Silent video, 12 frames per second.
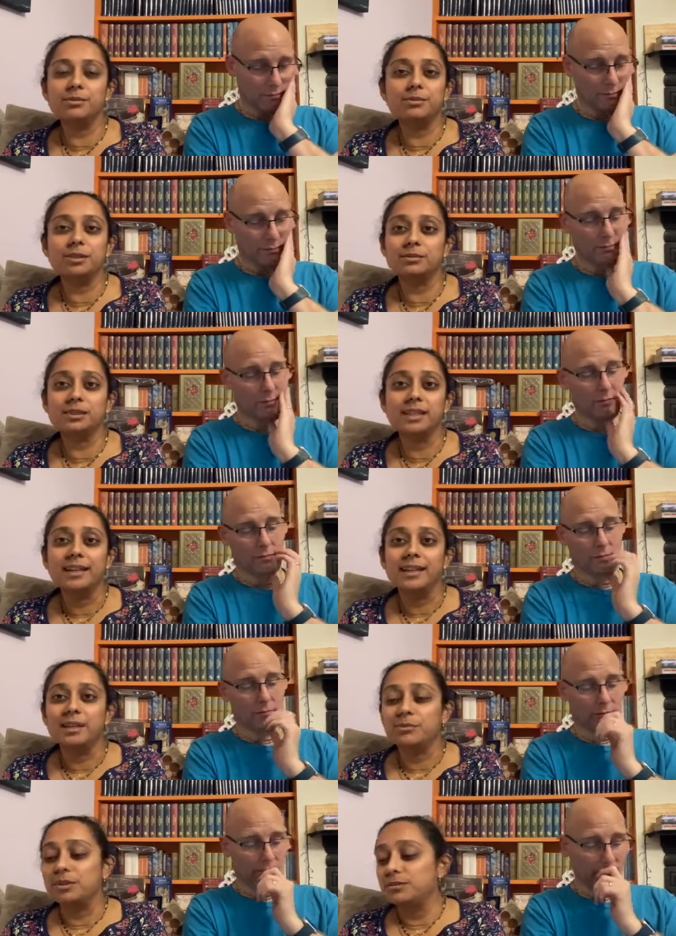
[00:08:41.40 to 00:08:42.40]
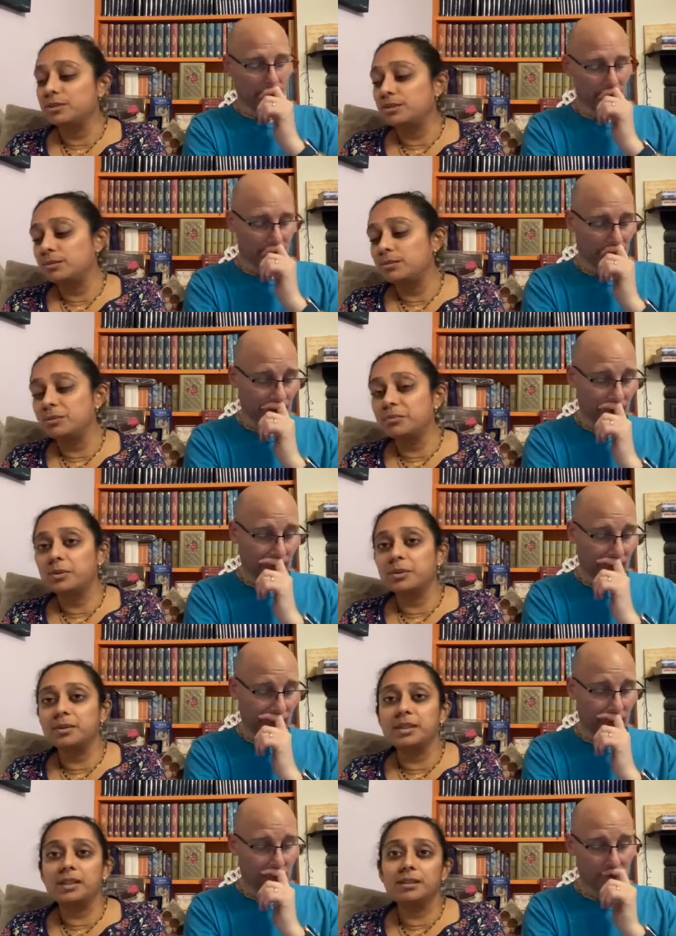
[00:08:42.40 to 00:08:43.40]
Speaker 1: world, whether it's through the
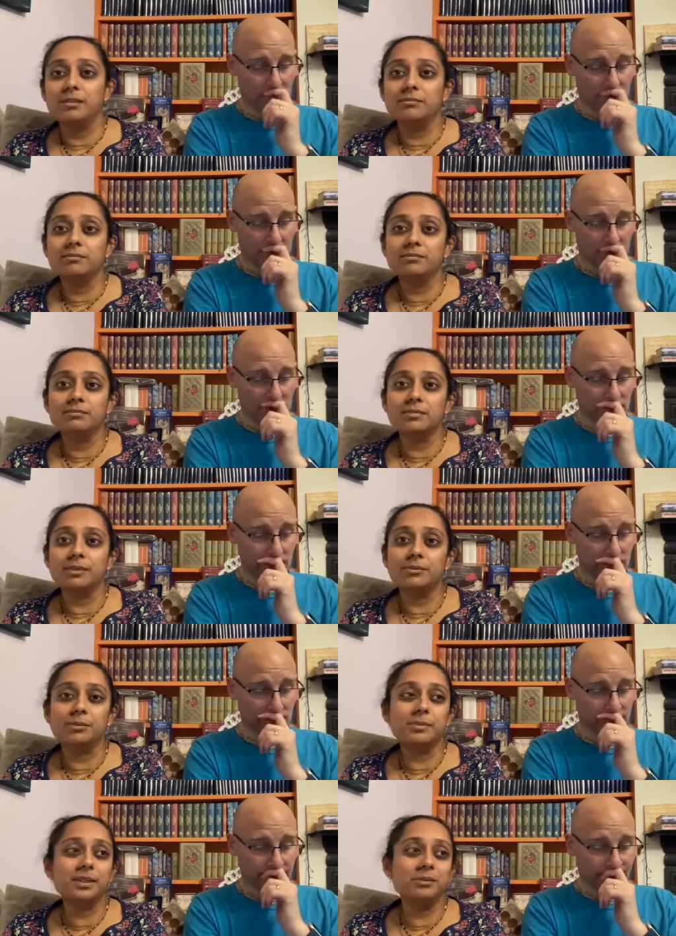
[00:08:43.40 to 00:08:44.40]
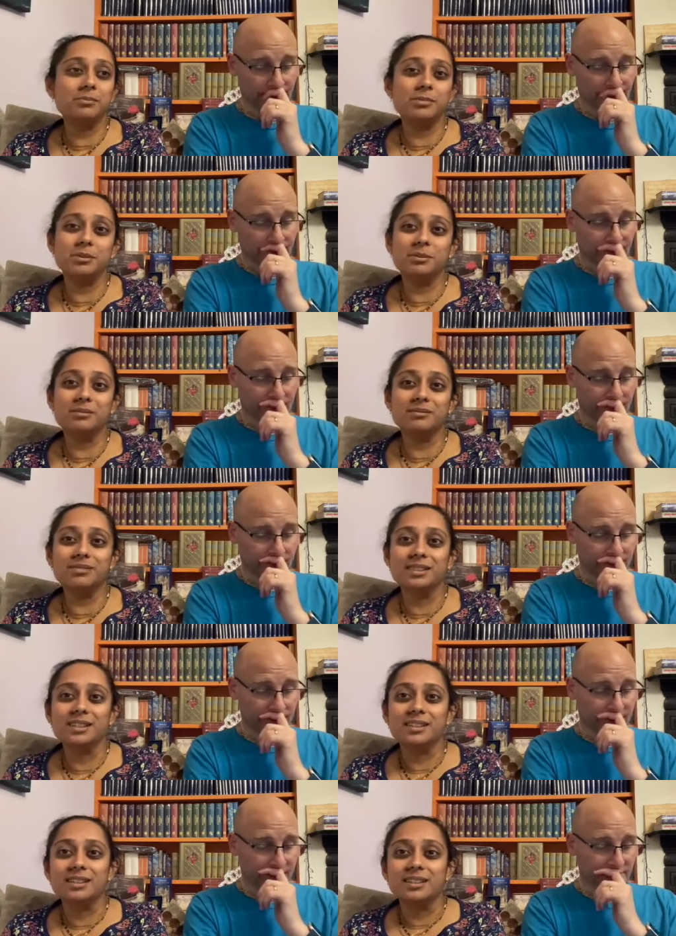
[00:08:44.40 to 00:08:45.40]
body, other people,
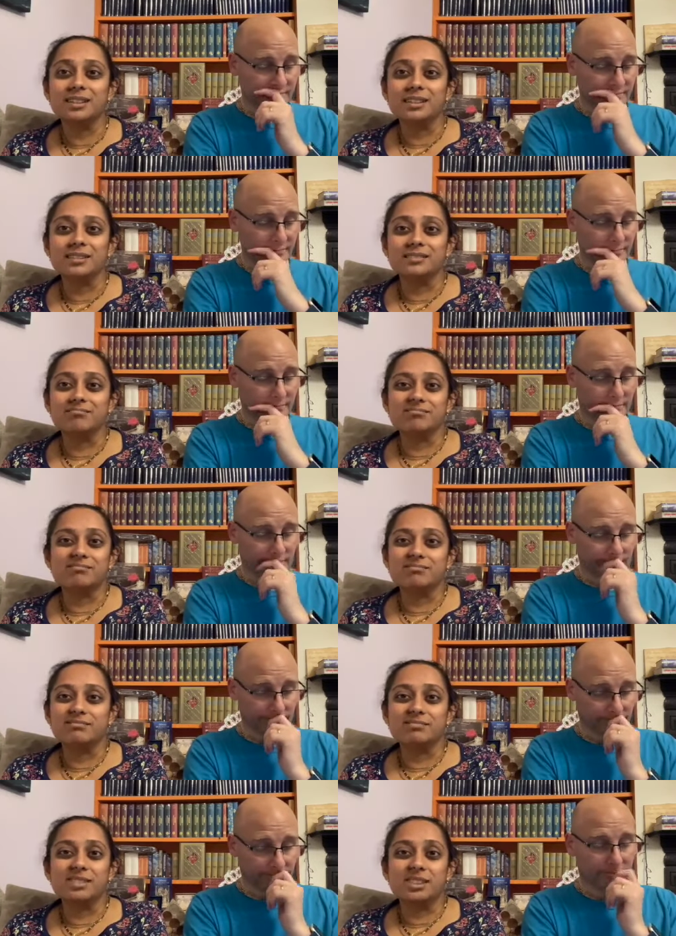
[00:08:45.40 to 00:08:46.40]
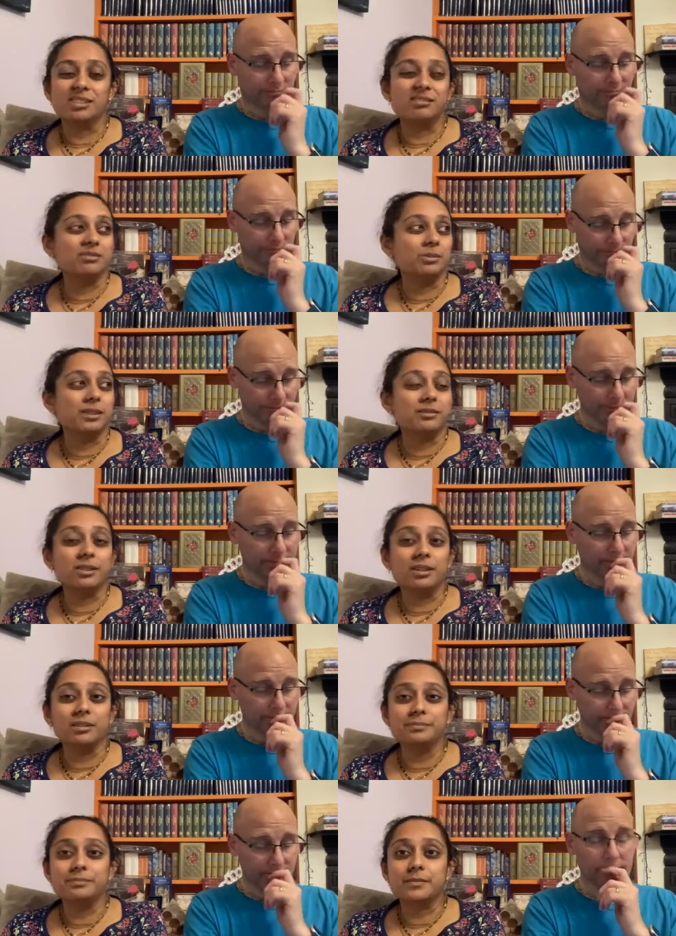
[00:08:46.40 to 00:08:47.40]
you know,
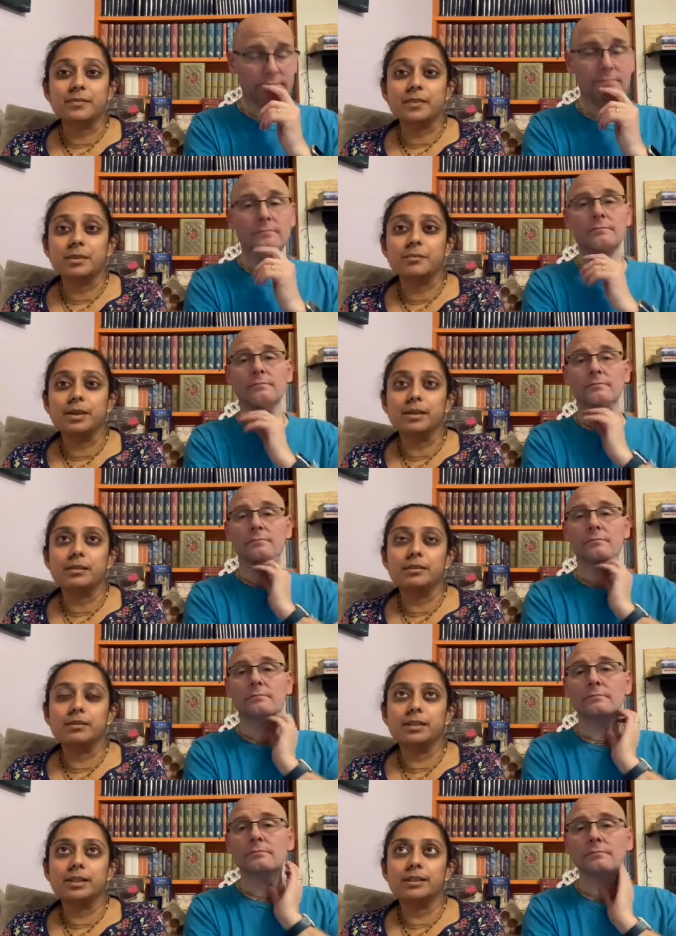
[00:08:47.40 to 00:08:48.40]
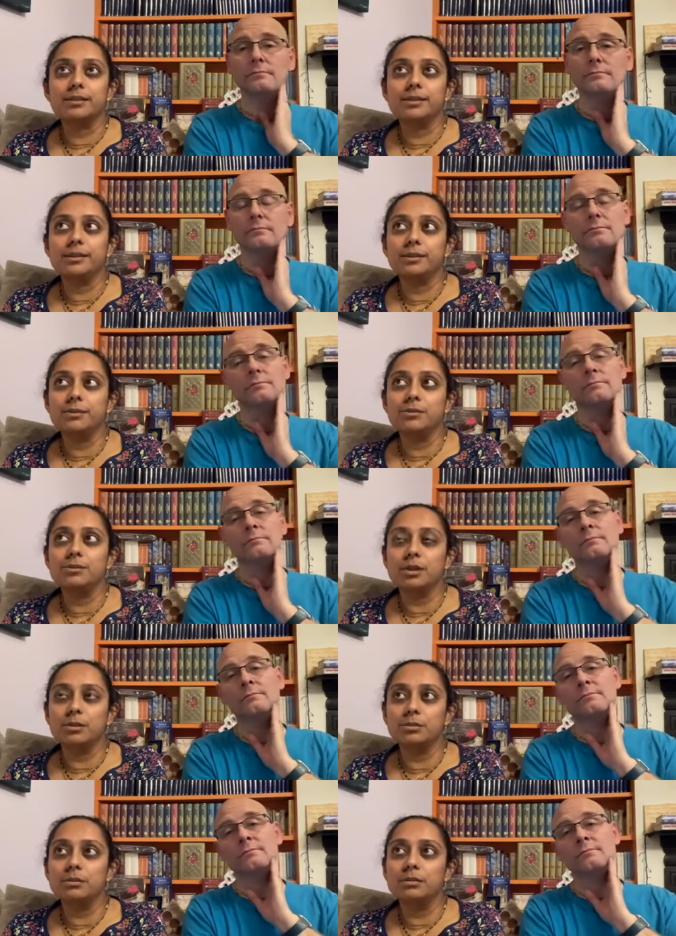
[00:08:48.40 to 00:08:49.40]
whatever. Mm. But you
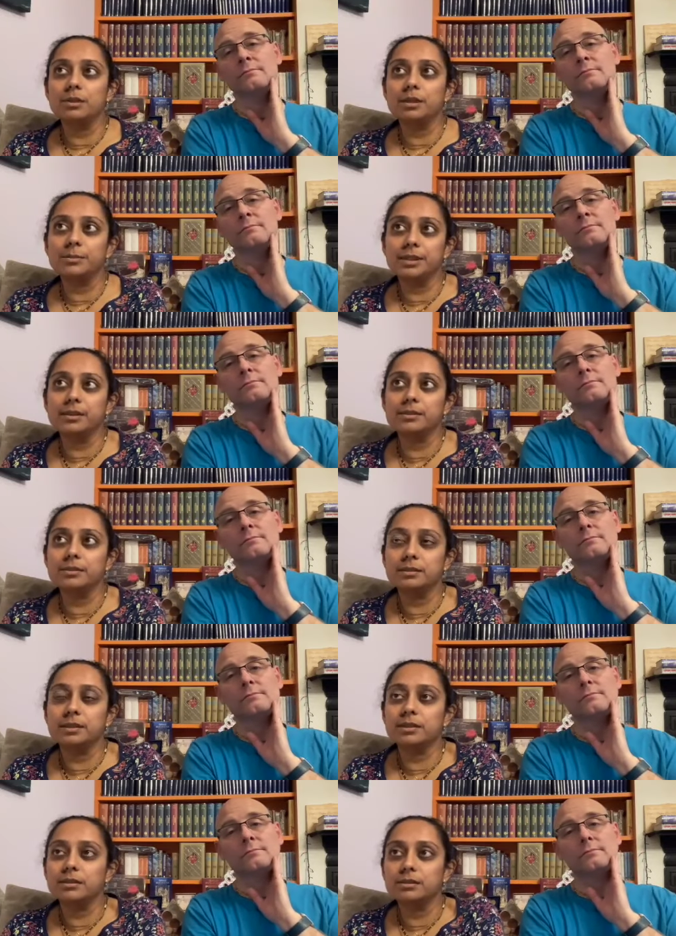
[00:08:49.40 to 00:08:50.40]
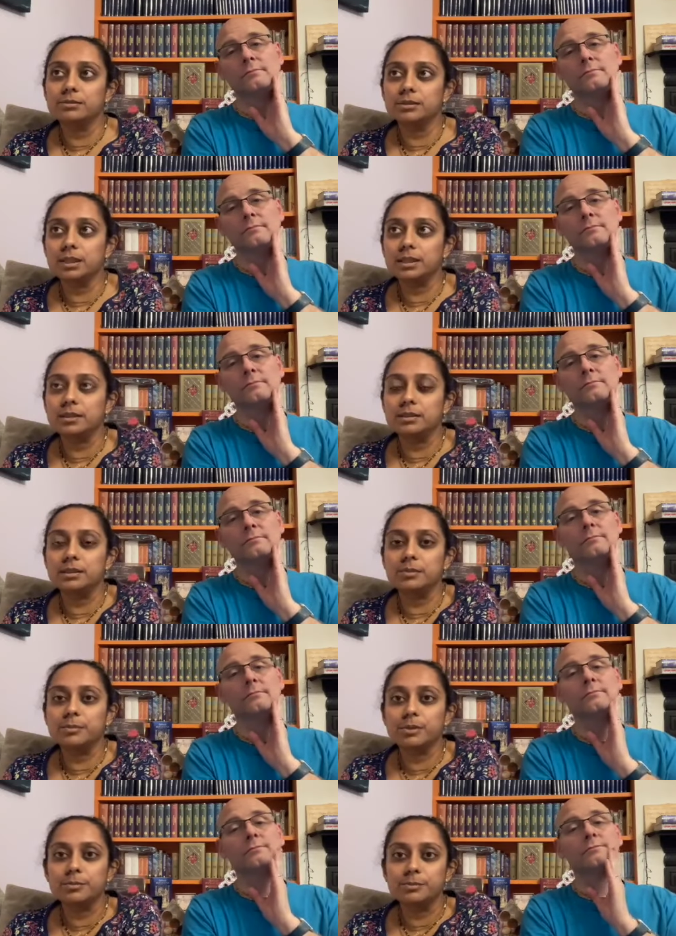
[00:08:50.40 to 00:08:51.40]
don't. I mean, I and I don't say this in a
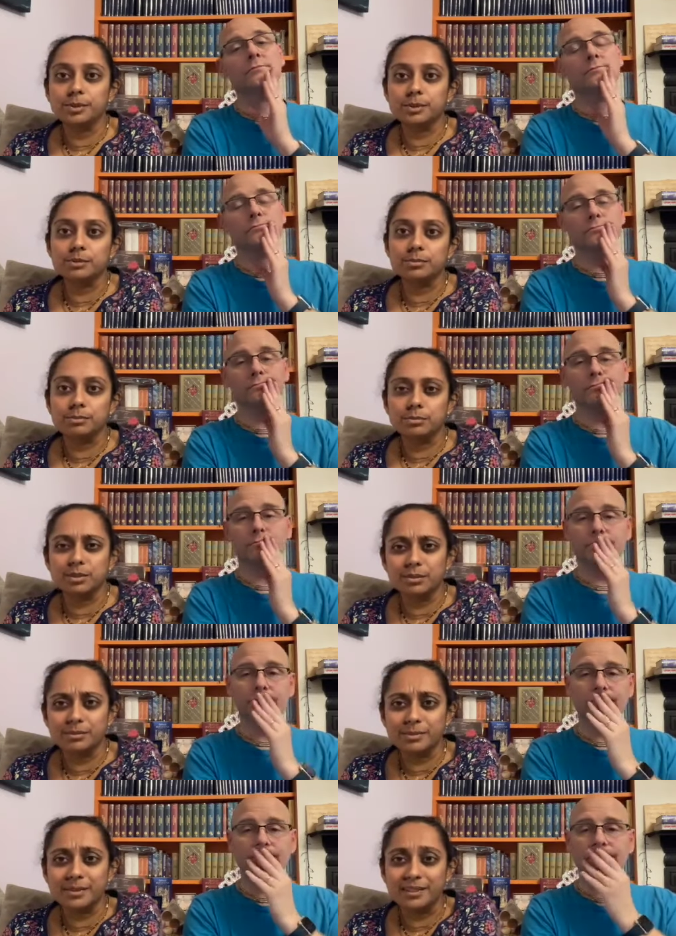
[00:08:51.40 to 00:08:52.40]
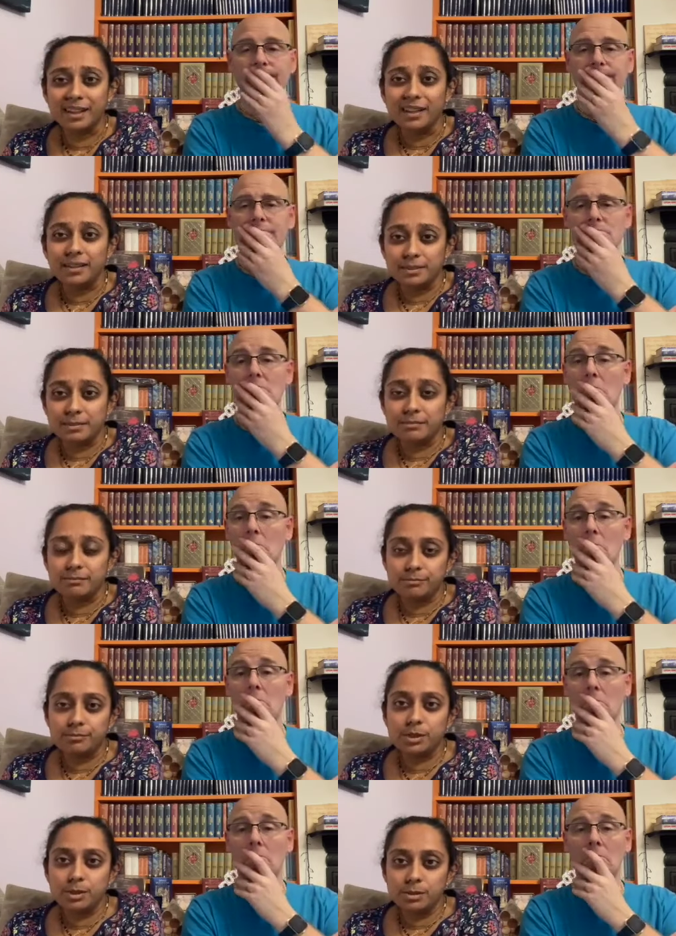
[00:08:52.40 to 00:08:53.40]
pompous, but
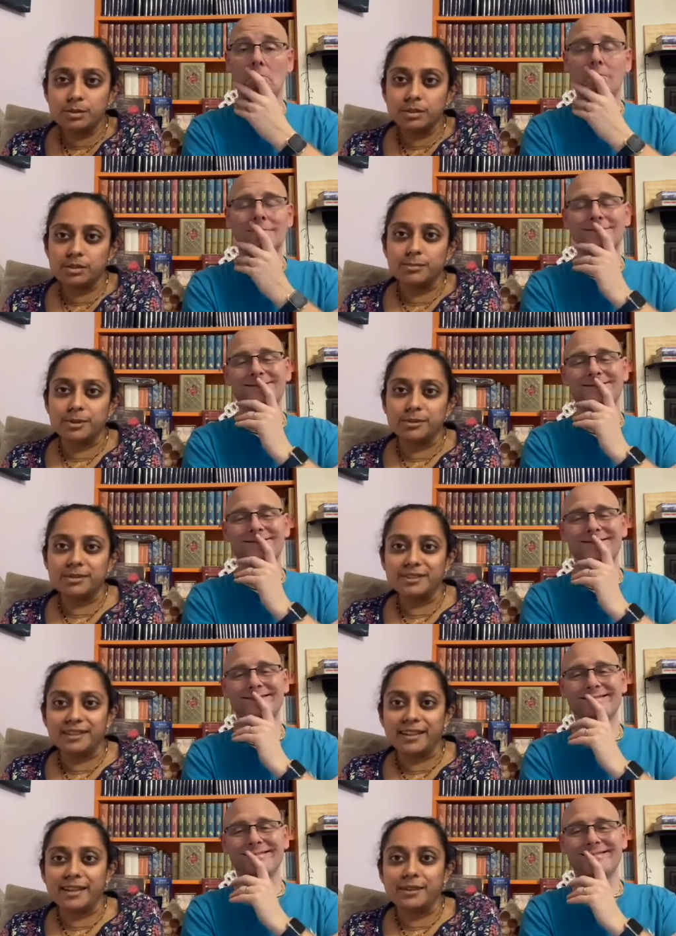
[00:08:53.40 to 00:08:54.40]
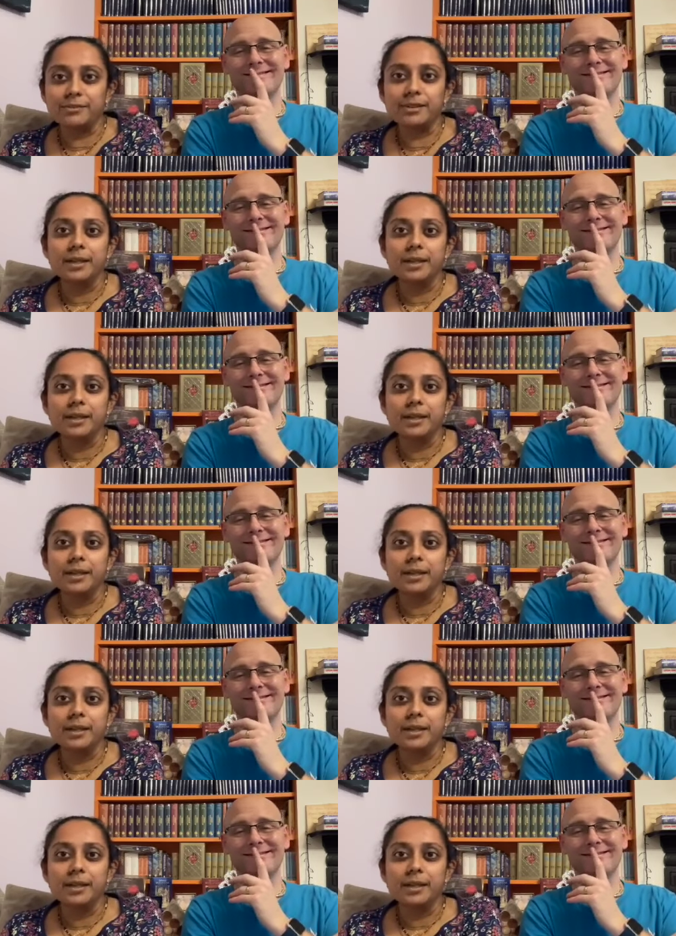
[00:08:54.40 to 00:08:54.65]
little experience I have.